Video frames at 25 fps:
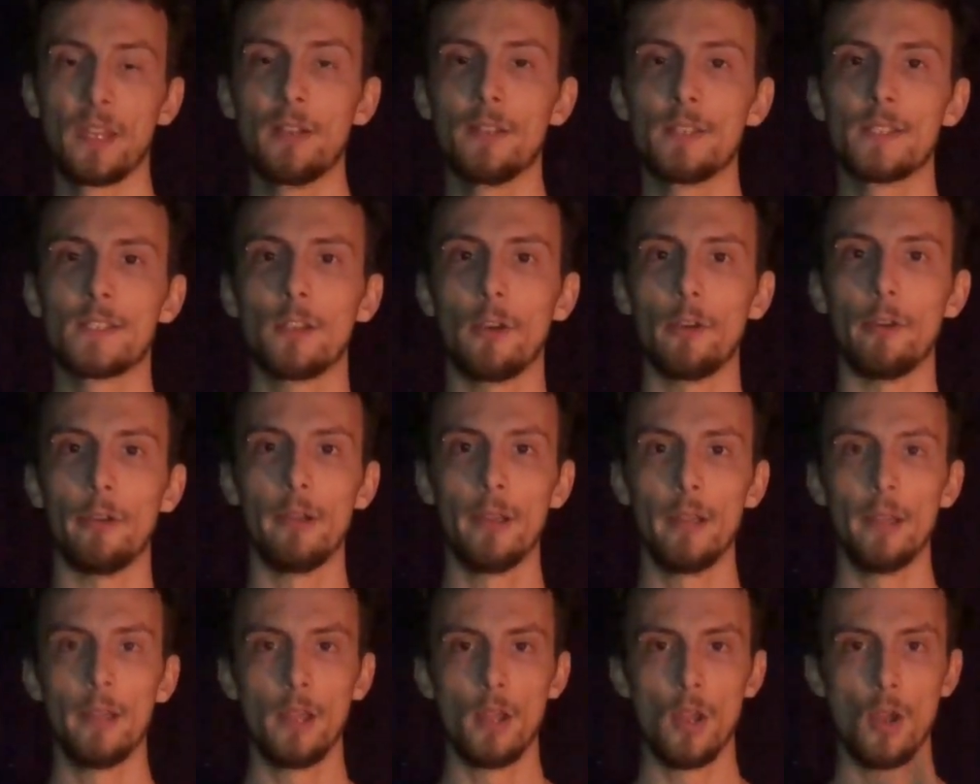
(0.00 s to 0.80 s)
So
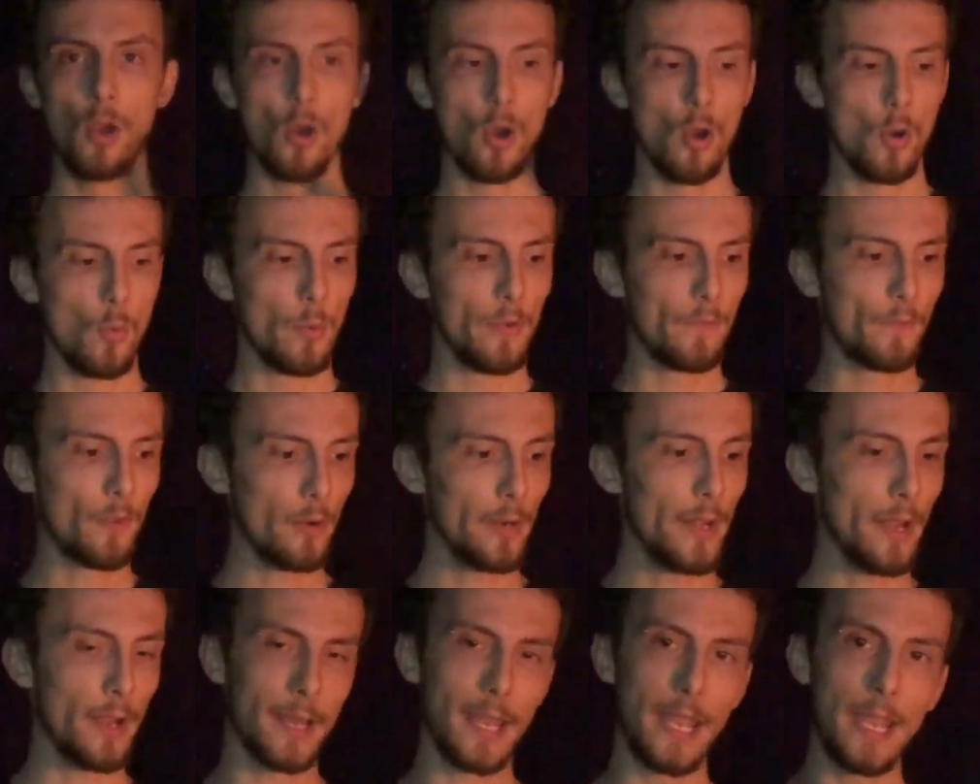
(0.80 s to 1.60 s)
we've
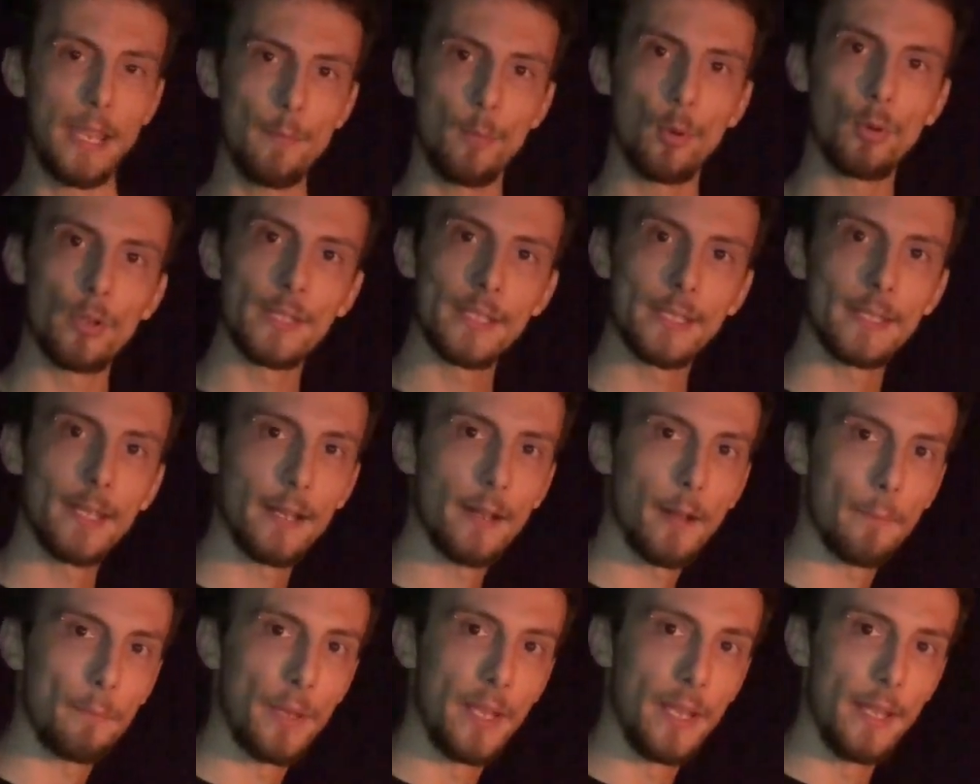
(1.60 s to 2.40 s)
got our keyboard
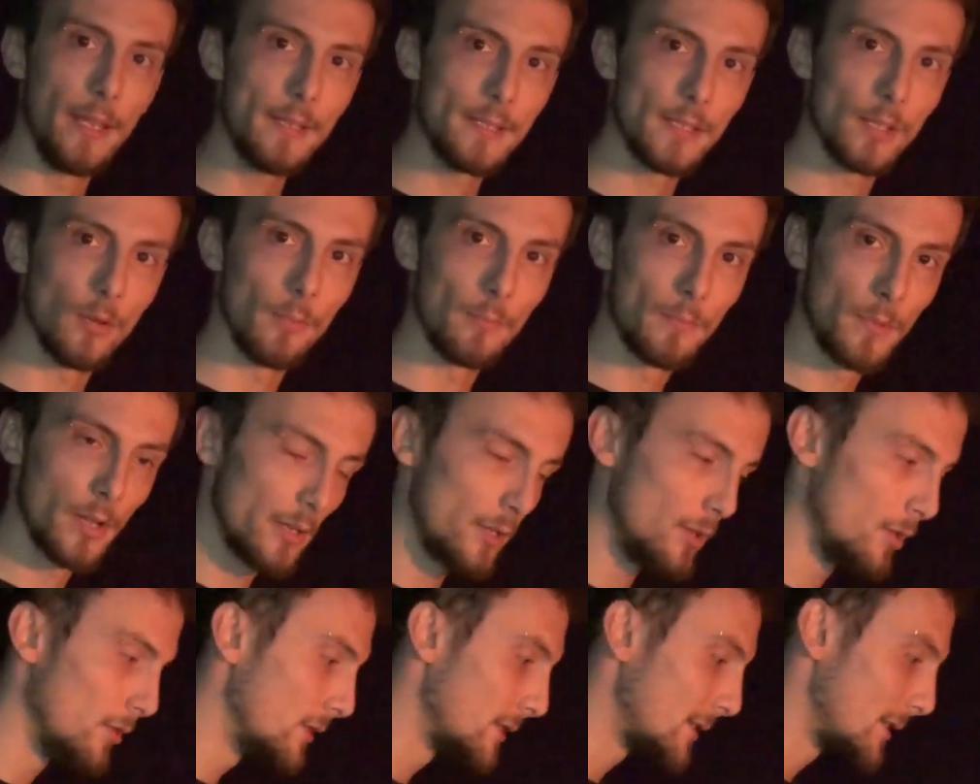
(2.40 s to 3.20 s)
set up here, so I'm going
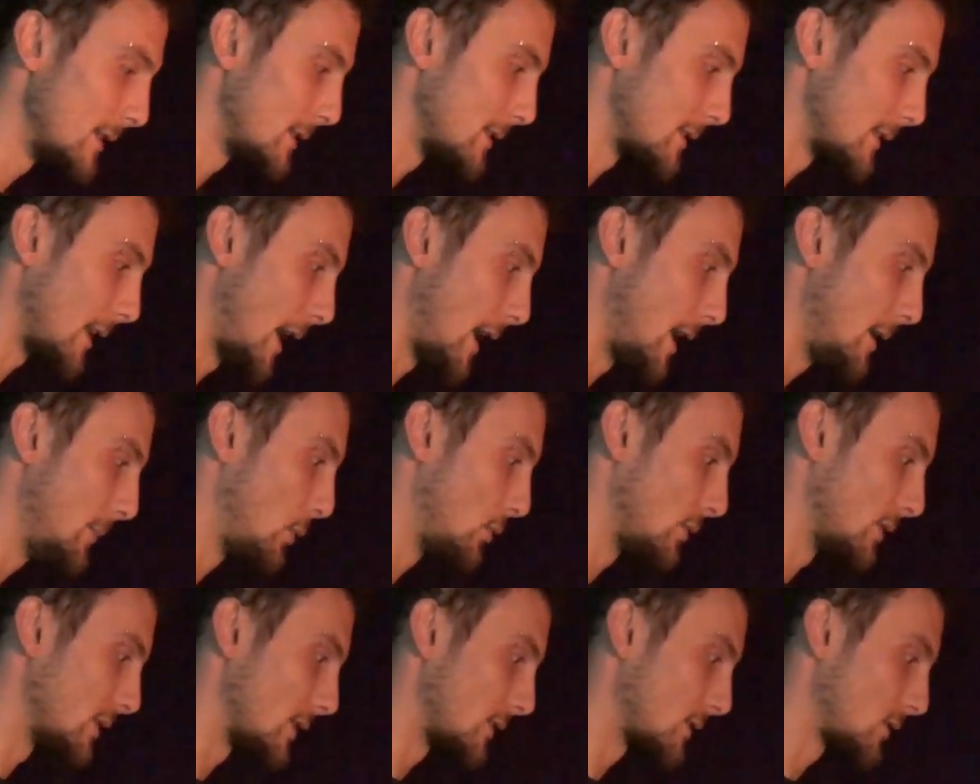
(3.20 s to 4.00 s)
to use this
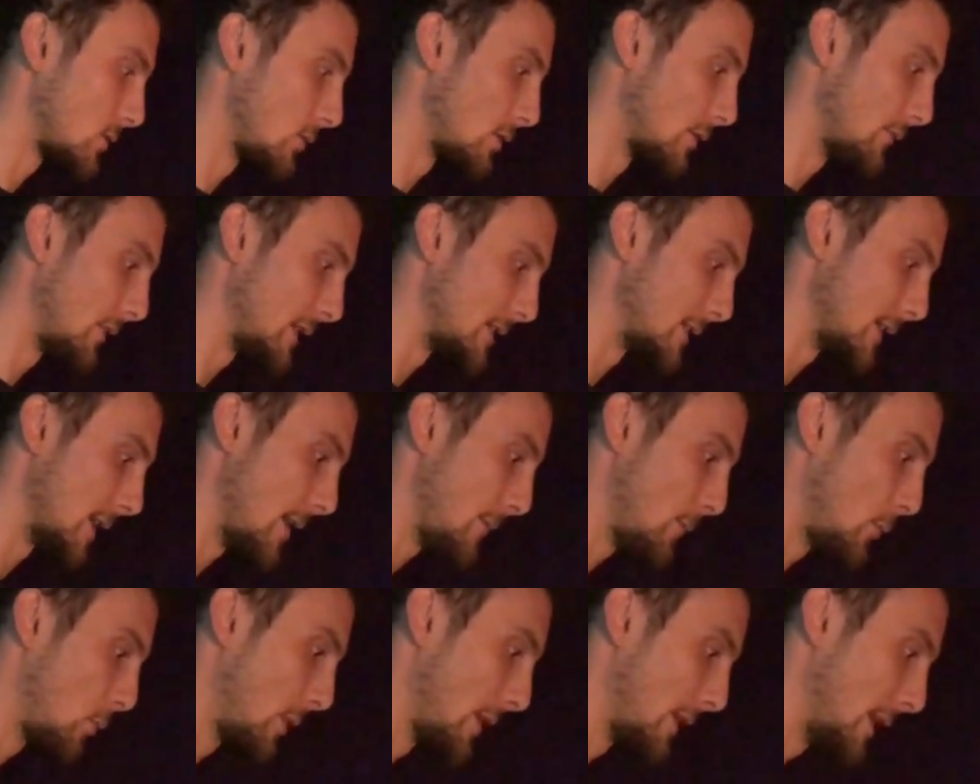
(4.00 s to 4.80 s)
table as a sort of
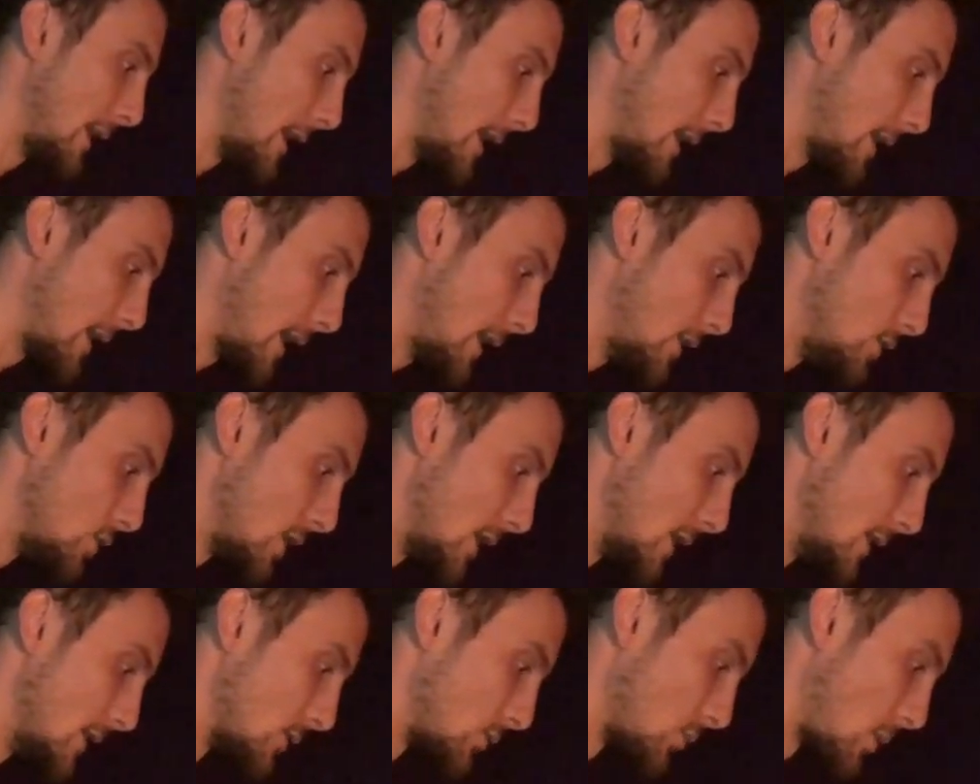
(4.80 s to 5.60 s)
example where the
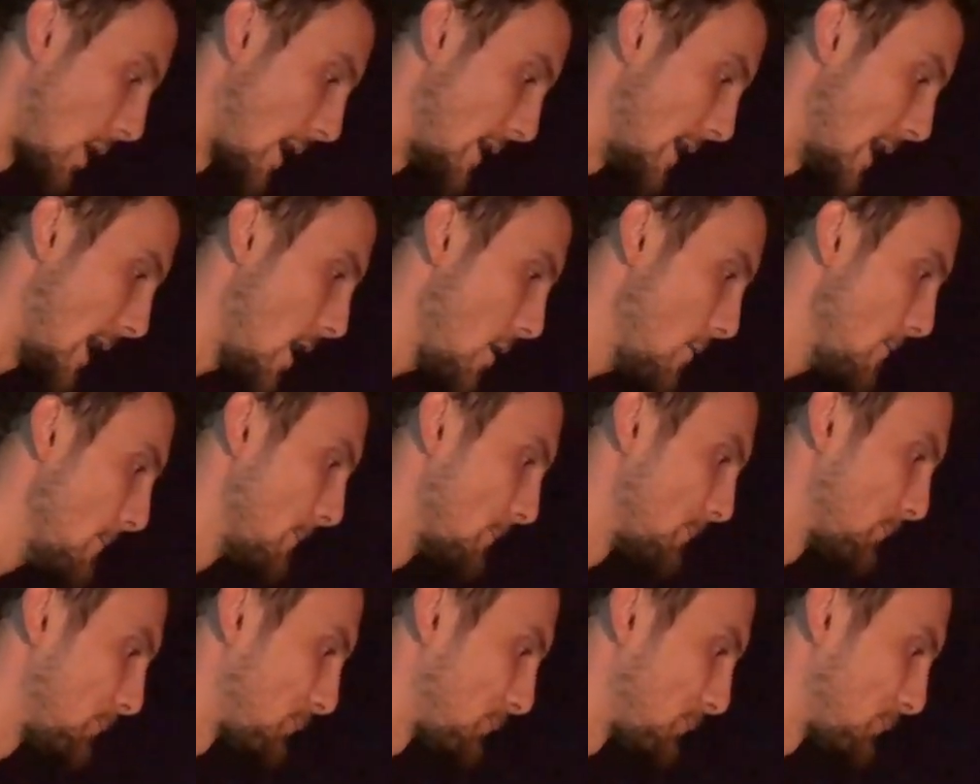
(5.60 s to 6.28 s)
AKG is right now.